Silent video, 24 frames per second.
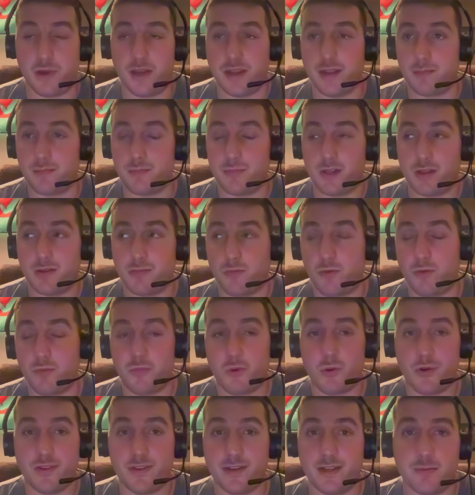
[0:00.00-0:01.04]
by the, at one
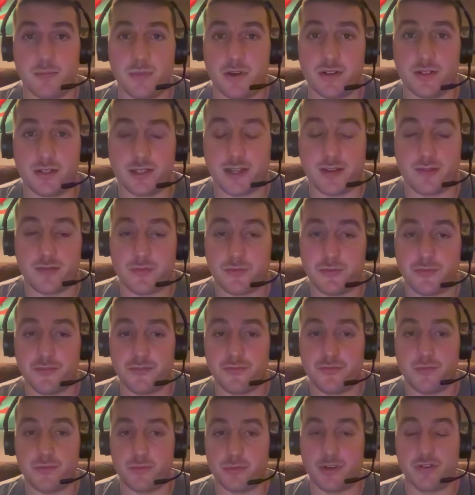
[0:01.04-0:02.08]
point, they could barely get through
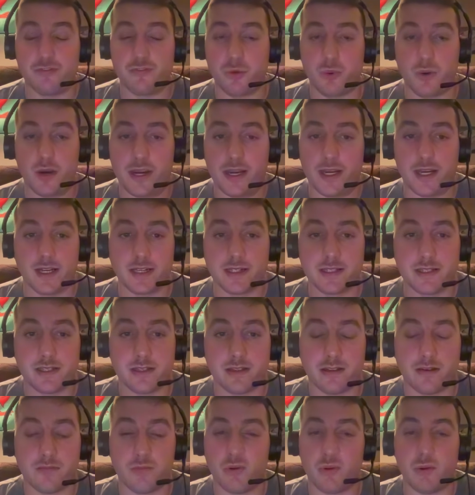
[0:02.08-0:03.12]
three, four innings,
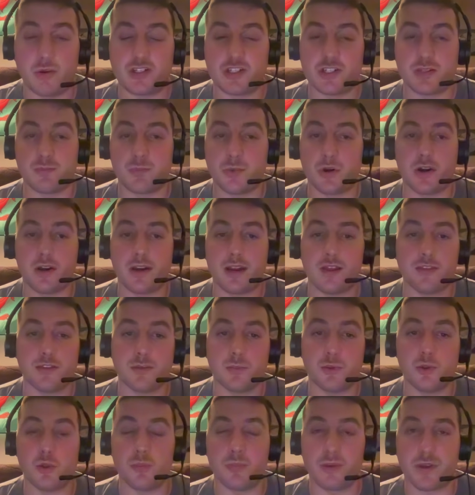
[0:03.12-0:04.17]
and then we were just burning out
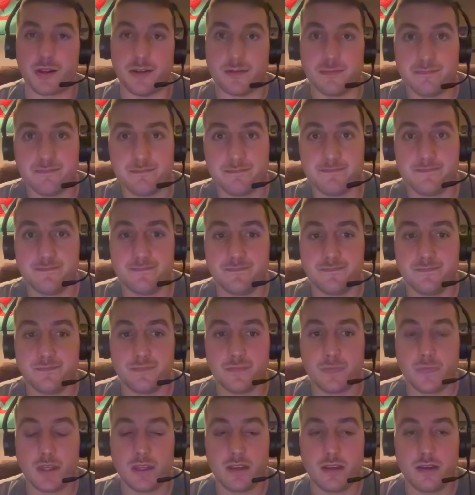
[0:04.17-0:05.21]
the bullpen.
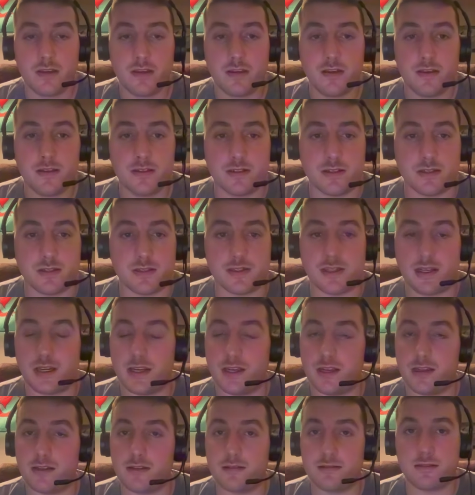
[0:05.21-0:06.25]
Just
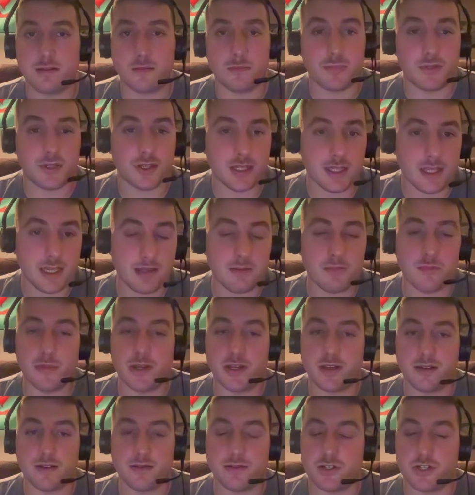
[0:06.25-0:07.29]
a complete
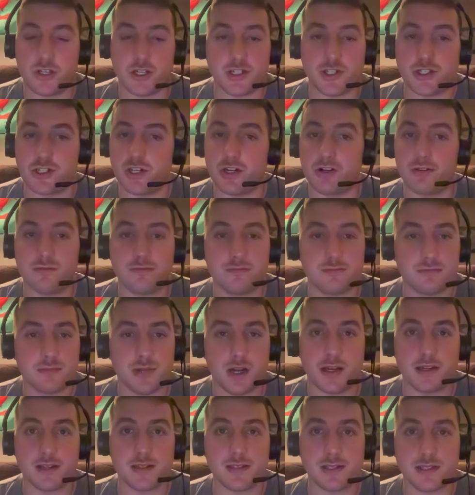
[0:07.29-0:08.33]
shit show,
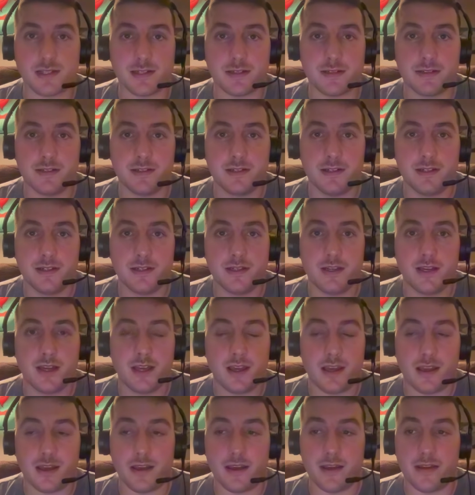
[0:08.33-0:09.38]
honestly.
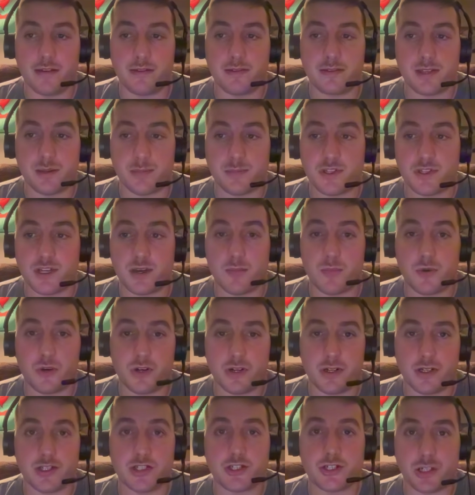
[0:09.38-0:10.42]
And September,
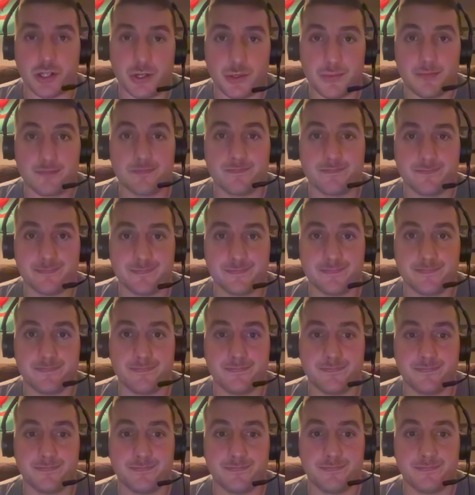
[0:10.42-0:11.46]
it showed.
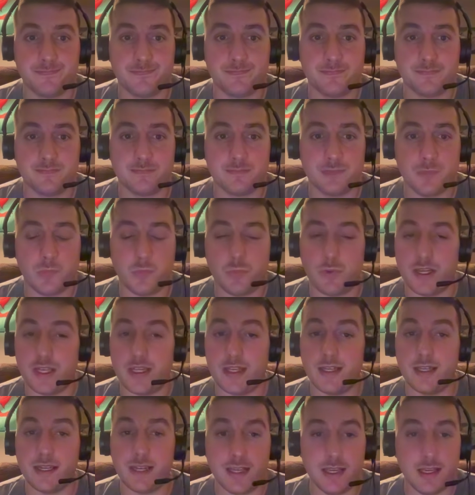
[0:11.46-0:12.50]

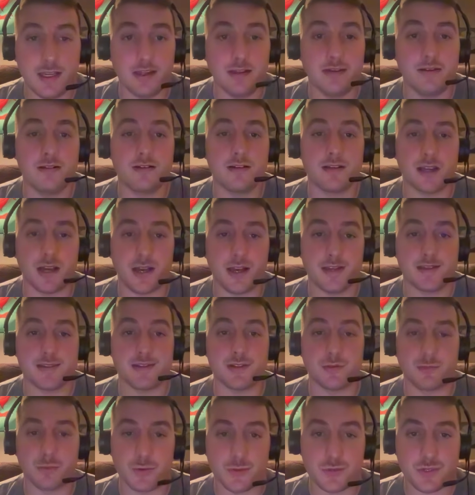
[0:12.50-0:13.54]
We need guys
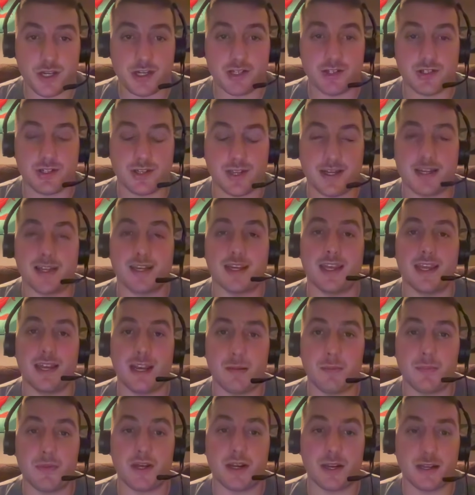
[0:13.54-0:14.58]
in the rotation that can eat
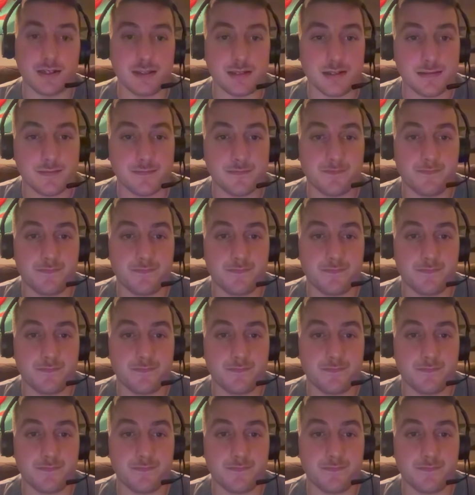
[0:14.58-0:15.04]
up innings.